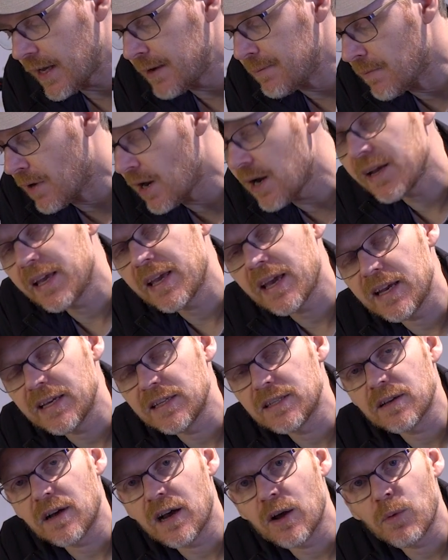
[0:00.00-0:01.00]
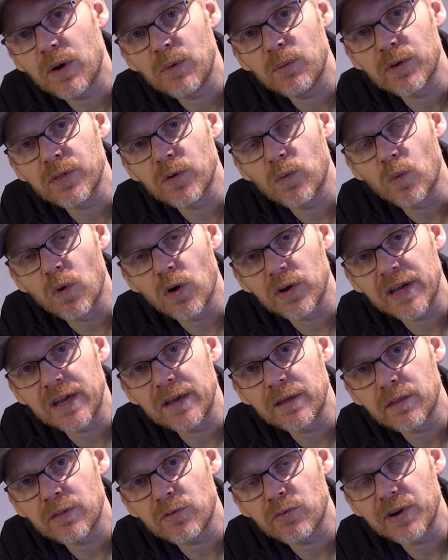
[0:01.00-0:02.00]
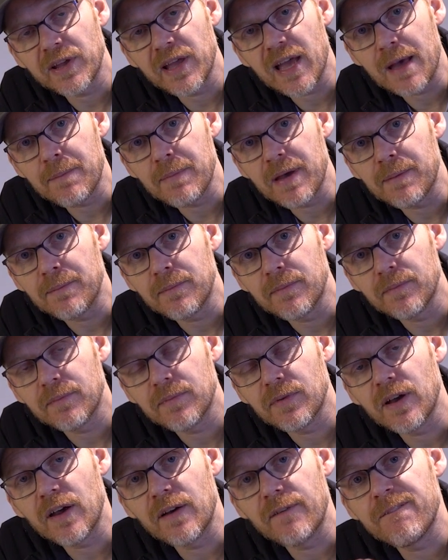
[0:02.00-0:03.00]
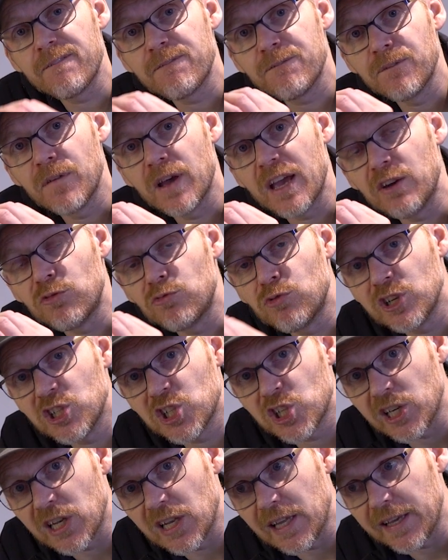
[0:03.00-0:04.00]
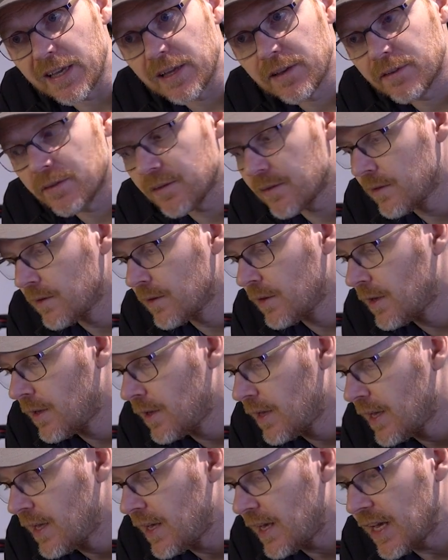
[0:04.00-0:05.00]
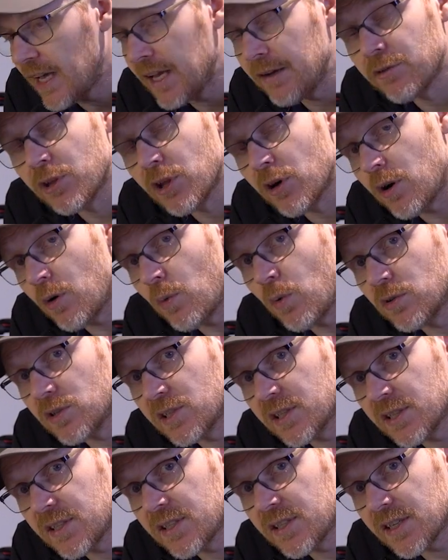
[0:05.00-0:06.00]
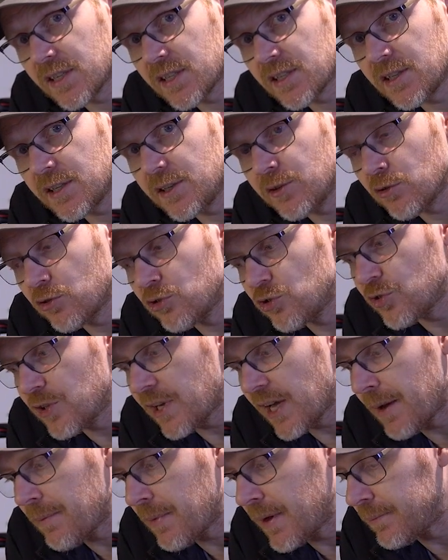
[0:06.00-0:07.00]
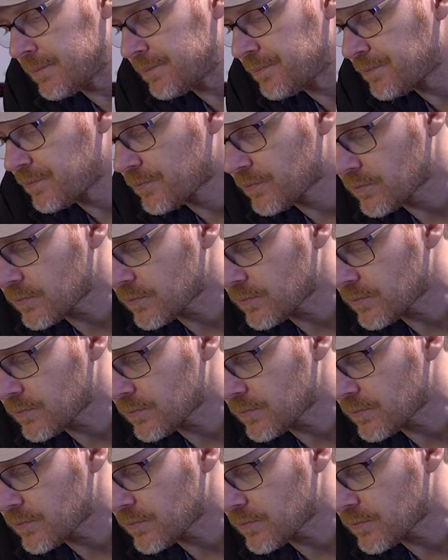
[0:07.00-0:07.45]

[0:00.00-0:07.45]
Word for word: in my case, I went with a 183 mm originally, even though I wanted a 1600 mm.